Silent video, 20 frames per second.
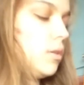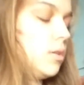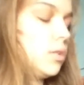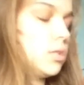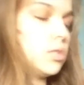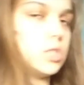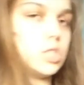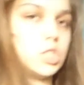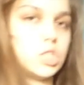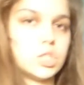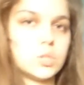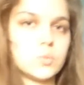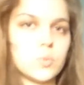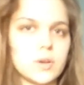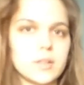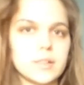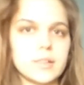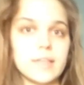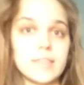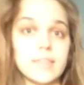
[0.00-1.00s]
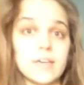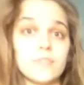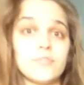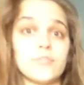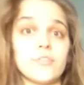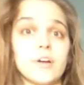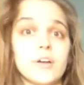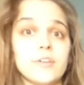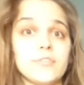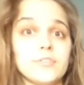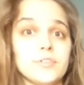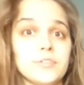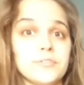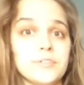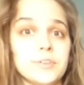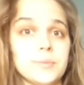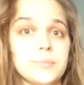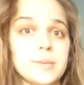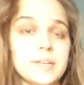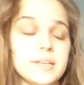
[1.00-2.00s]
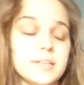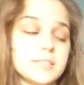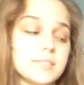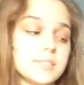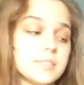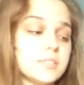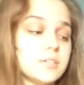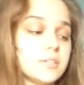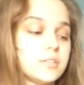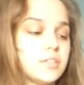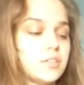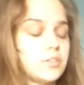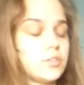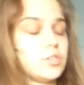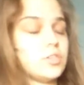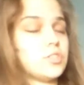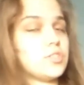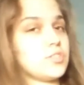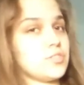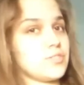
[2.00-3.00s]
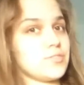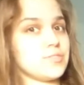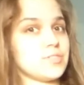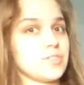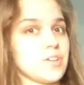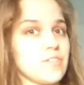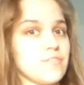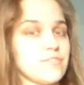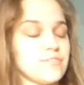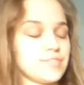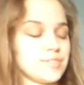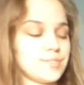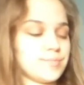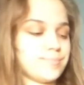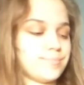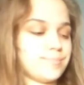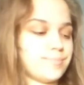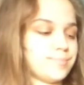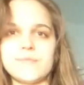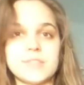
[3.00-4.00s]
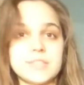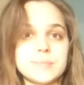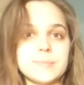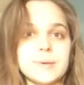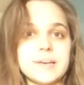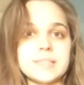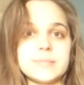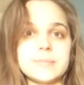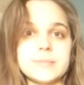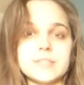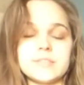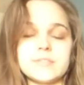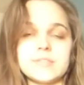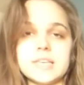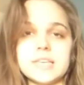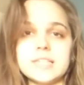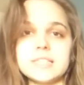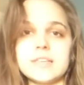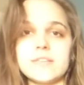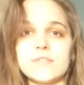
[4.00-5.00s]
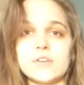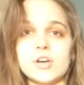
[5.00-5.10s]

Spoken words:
So you just want to let that fry for a few minutes until the onion's all soft. For the spice mix for this, I've